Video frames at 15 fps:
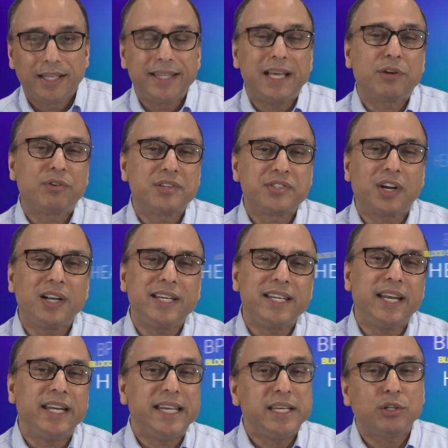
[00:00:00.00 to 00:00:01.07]
that result
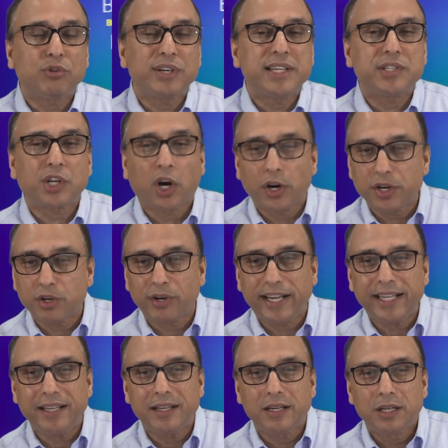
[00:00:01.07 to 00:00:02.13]
in an increased heart
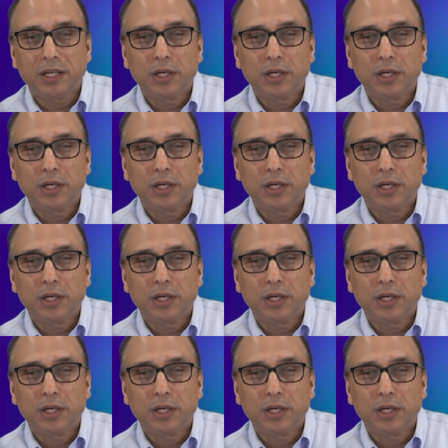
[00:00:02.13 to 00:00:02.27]
rate,